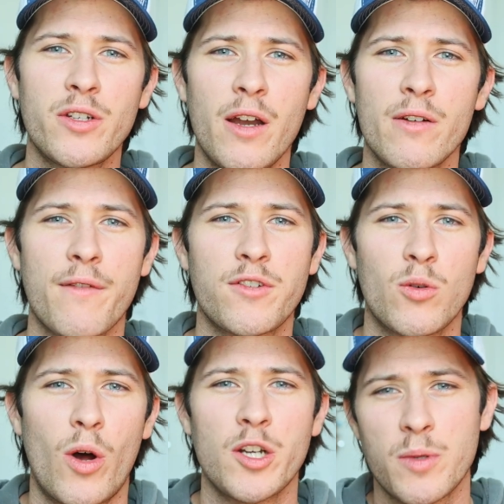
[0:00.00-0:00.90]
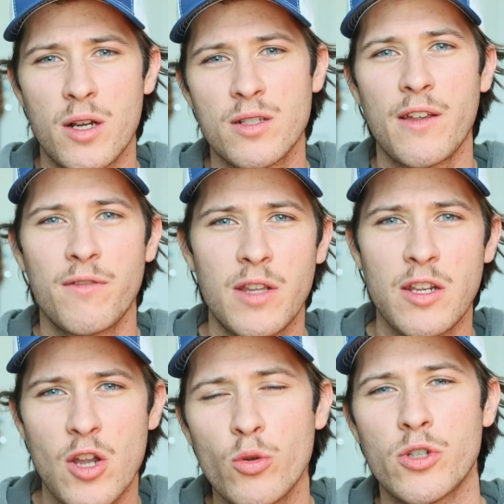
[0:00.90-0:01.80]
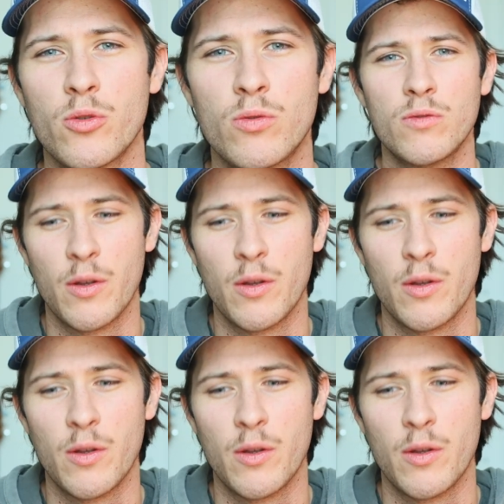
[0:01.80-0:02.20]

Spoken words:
care enough to watch because they know you.